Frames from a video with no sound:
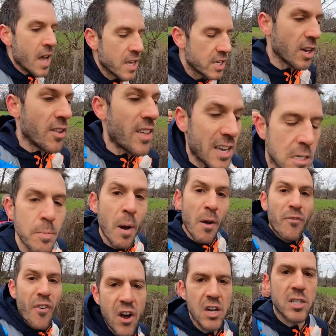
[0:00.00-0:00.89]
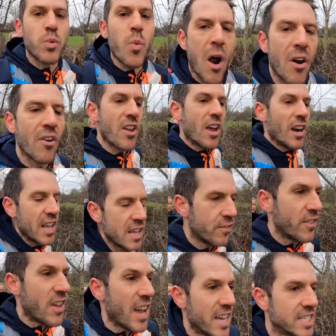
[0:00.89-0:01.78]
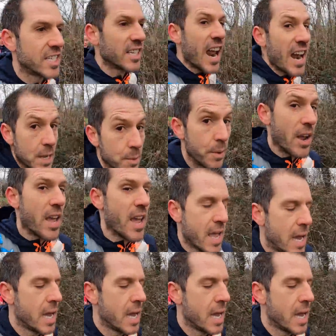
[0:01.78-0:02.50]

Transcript: so that's my first worry alleviated anyway.